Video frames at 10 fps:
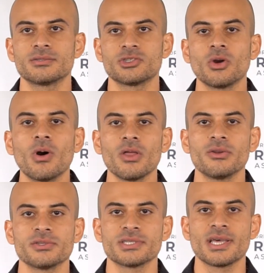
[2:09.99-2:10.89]
show
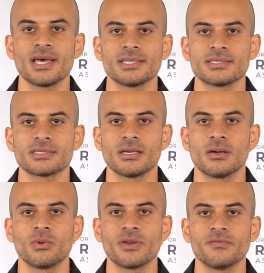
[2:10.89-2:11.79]
others that
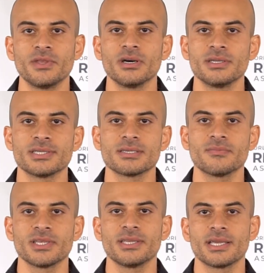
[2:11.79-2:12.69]
what I've done is
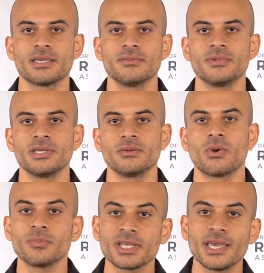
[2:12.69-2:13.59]
something that could be
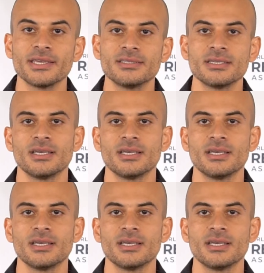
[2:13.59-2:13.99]
replicated.